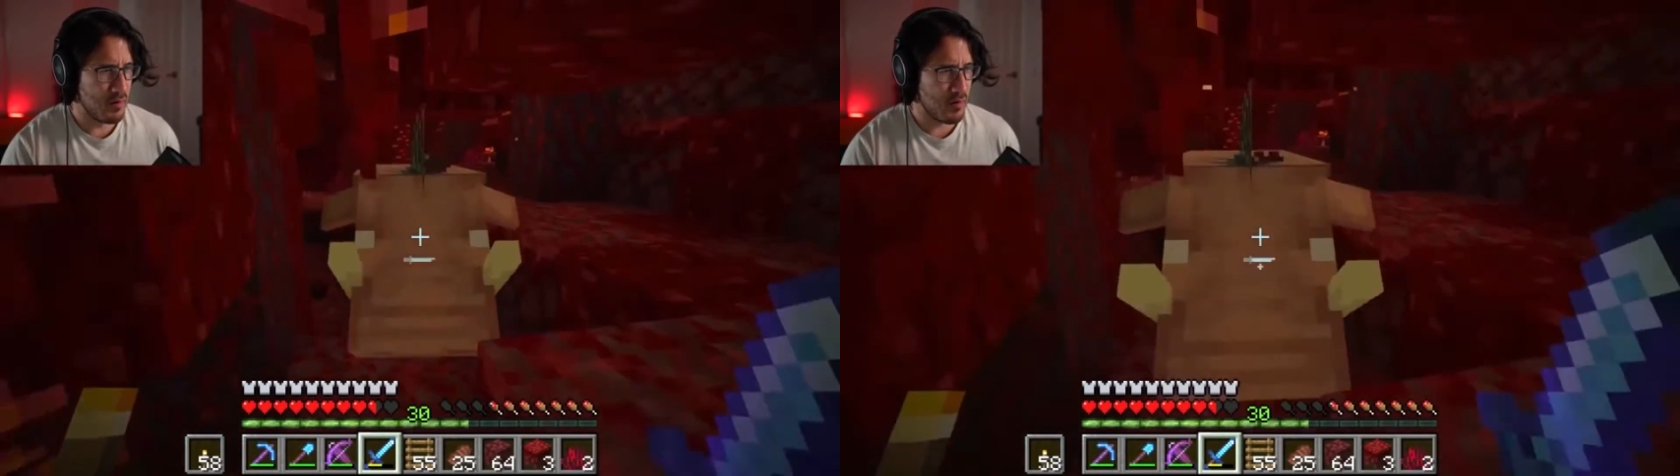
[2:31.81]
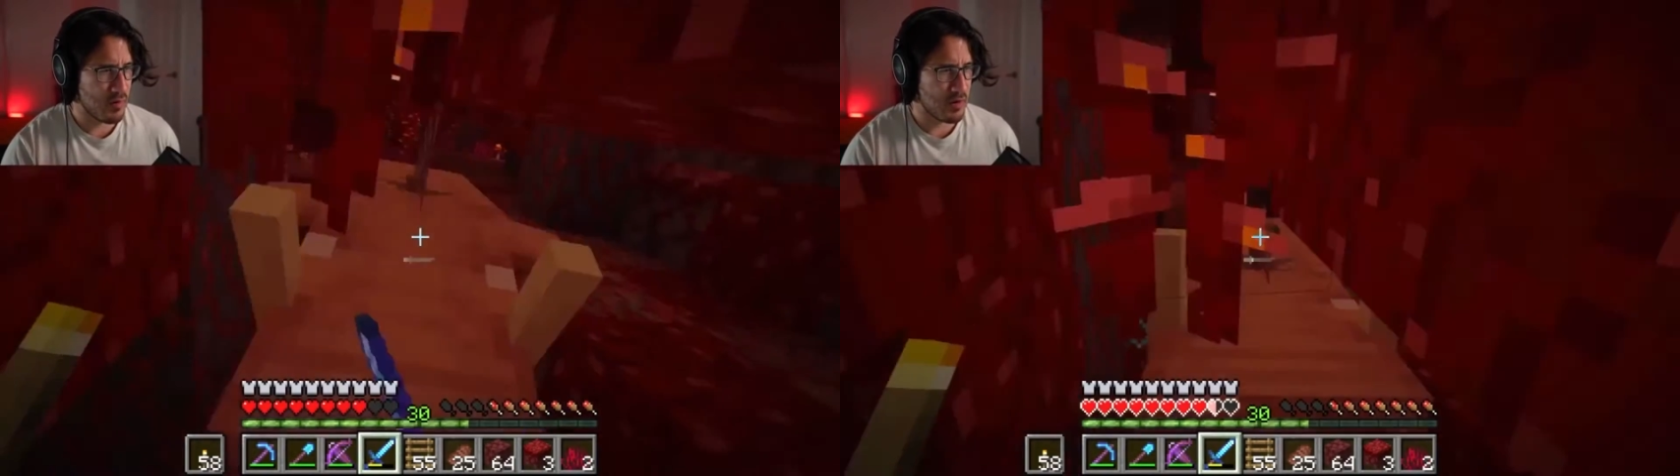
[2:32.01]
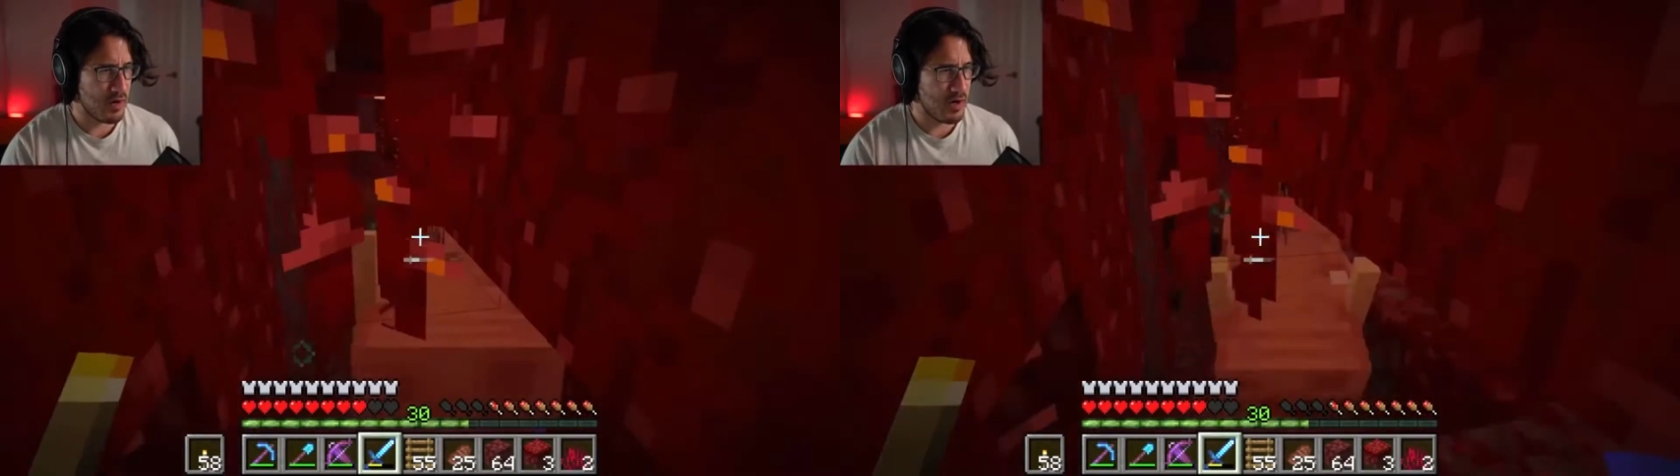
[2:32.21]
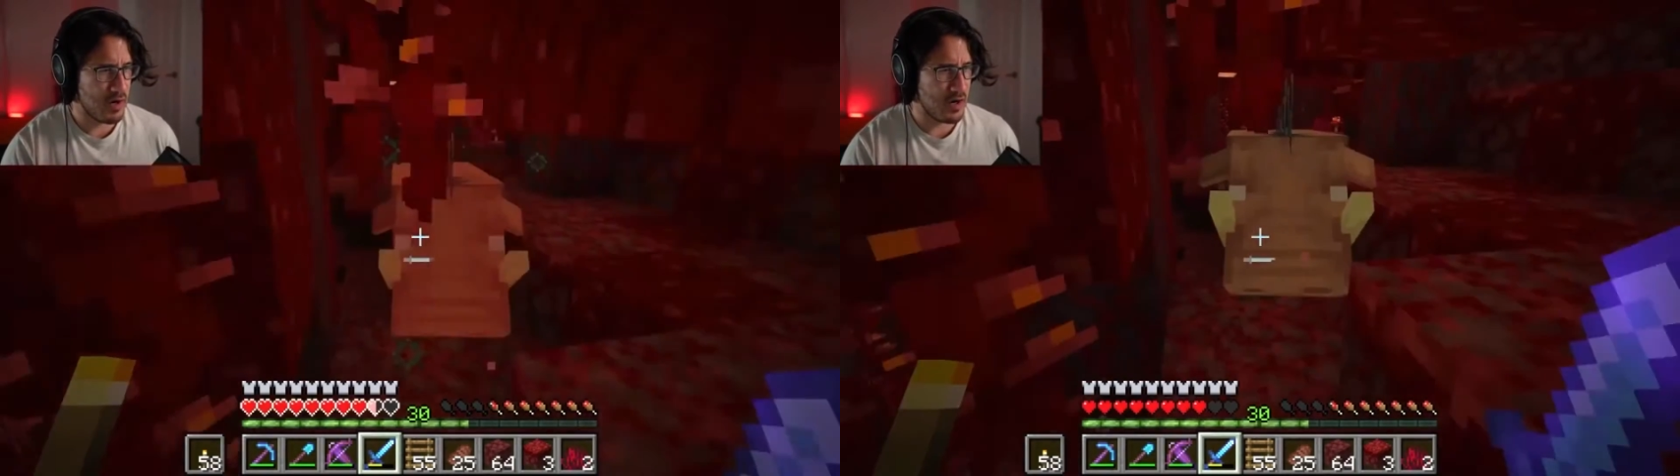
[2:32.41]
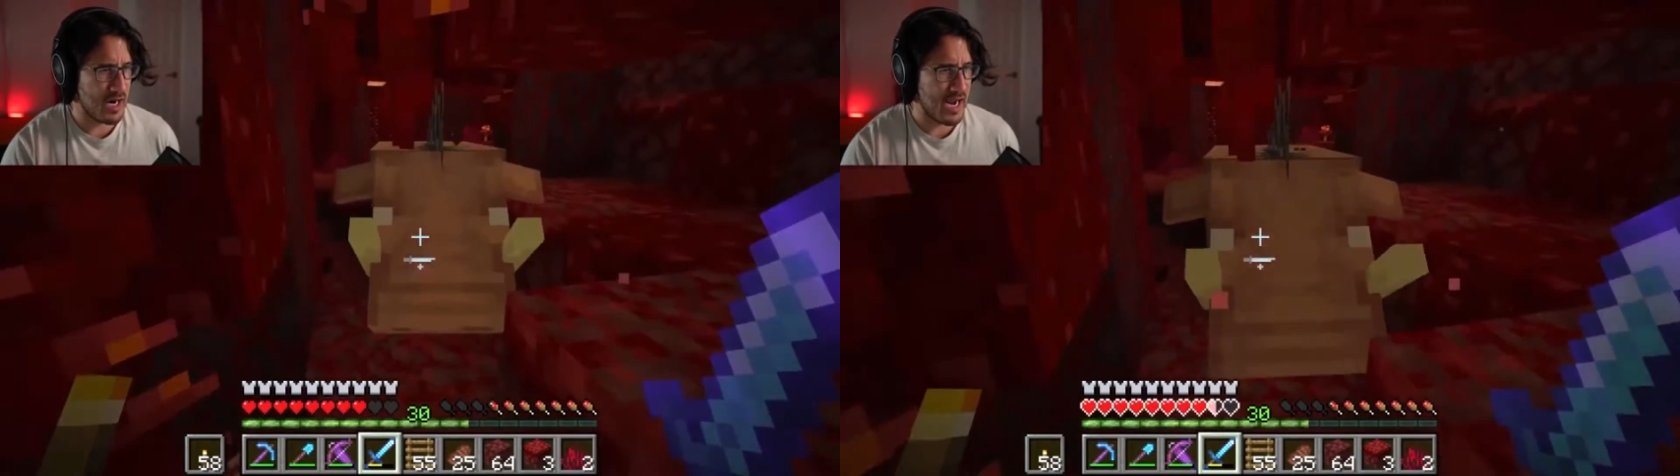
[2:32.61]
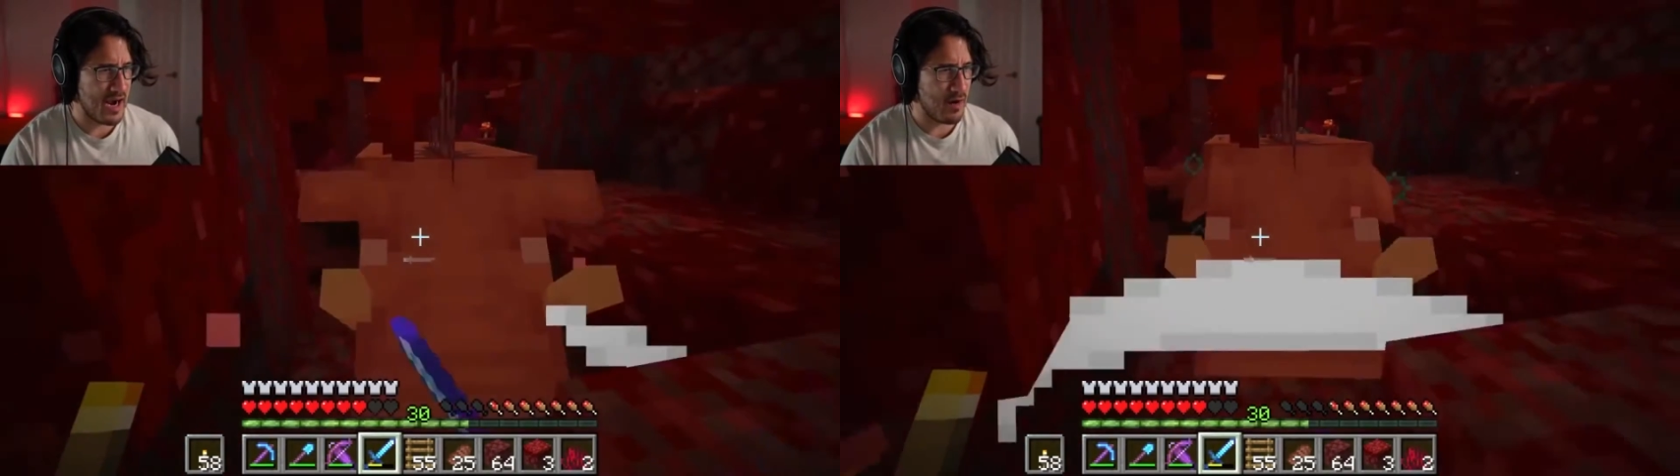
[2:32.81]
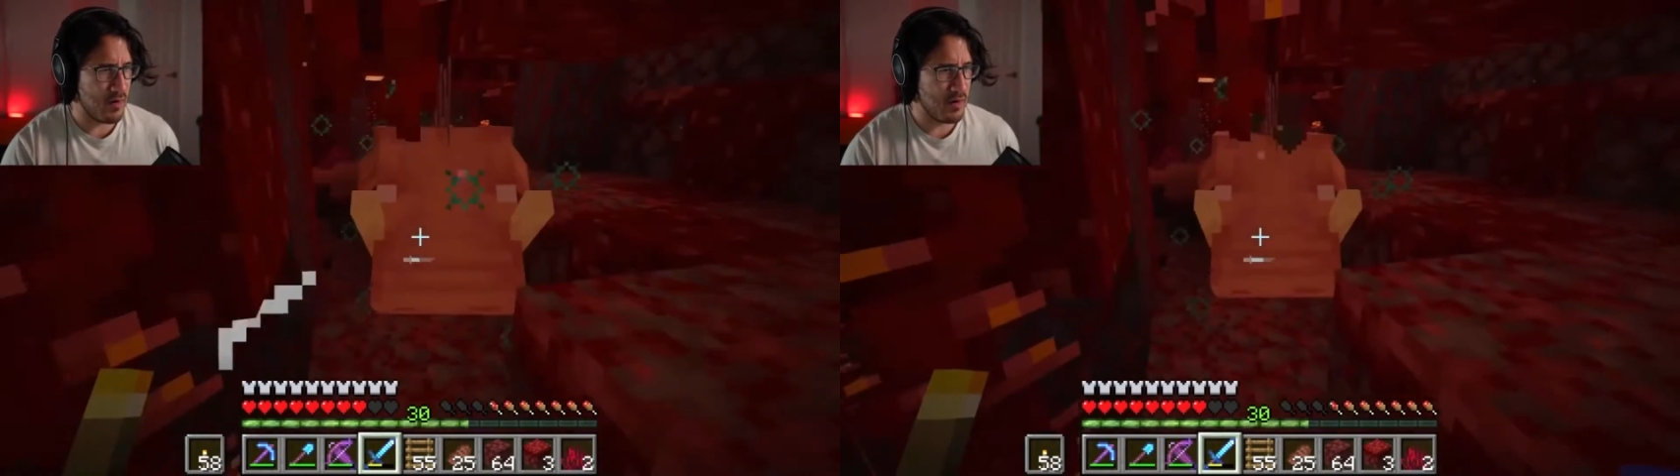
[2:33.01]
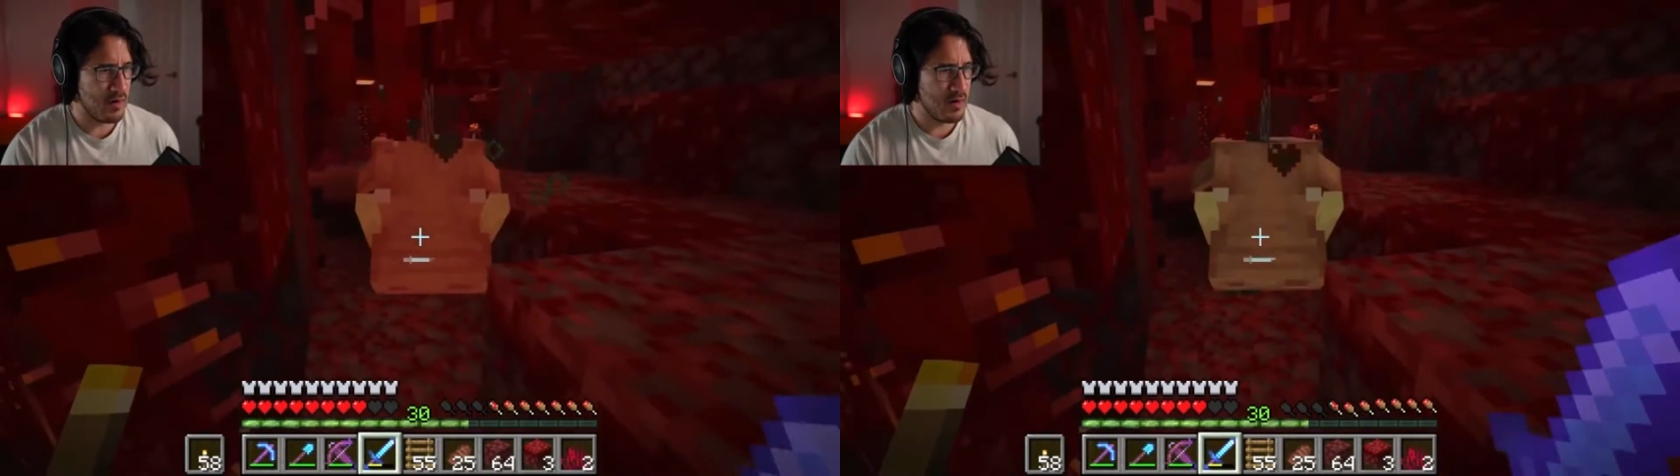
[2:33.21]
Warthog.
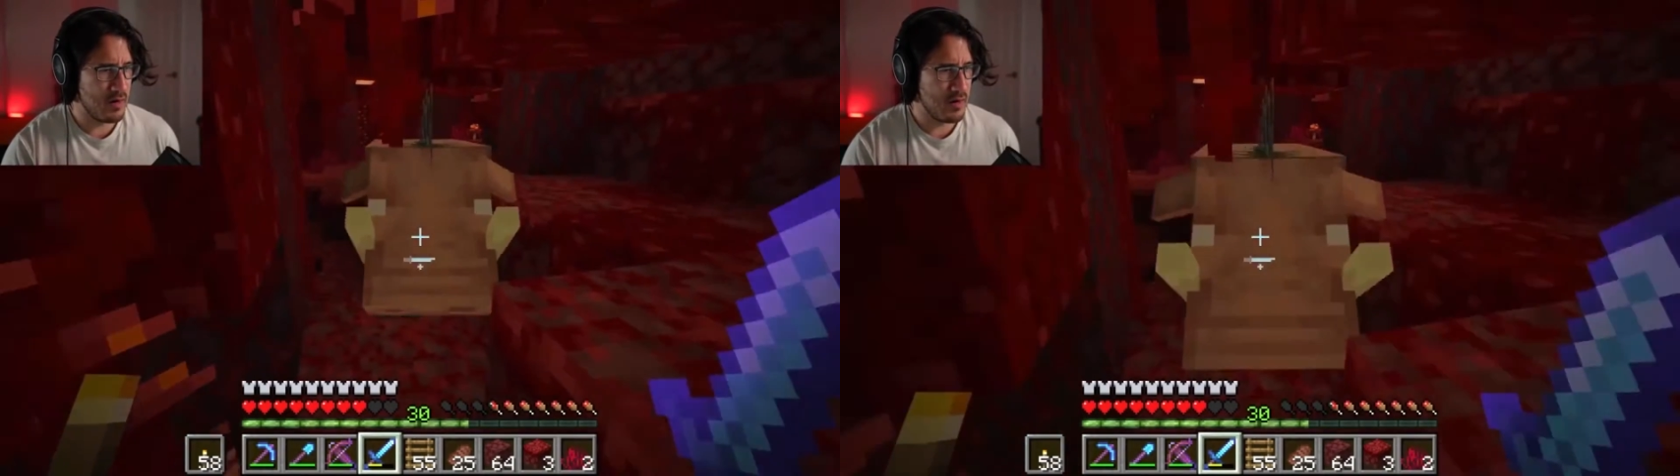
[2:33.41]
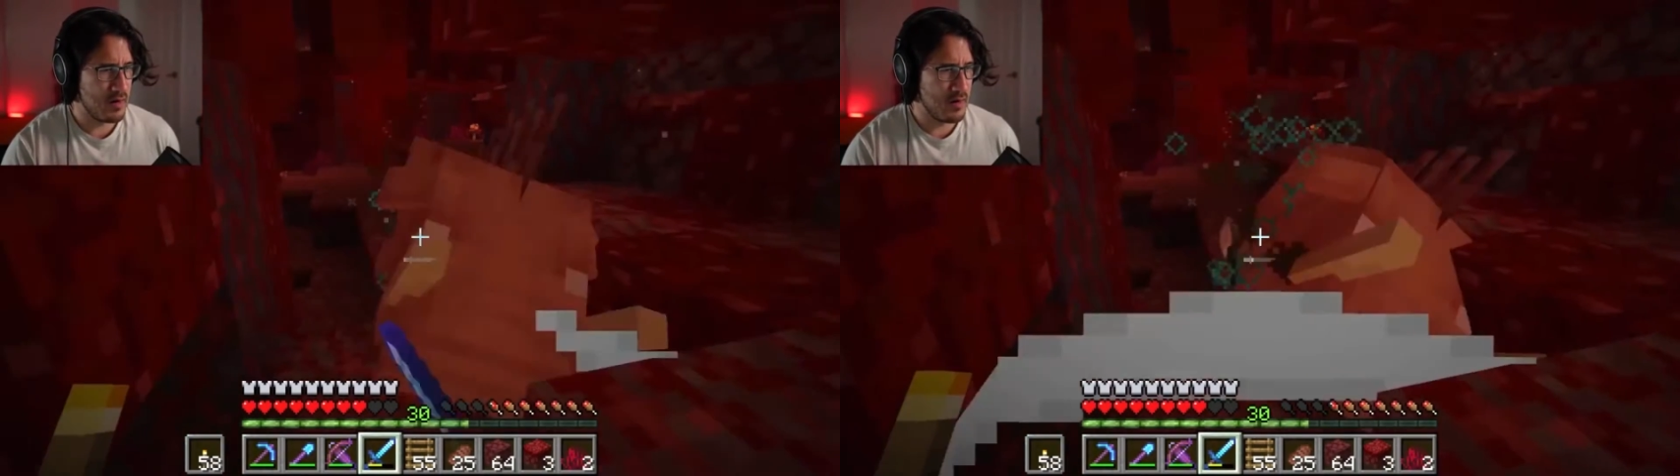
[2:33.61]
Ow.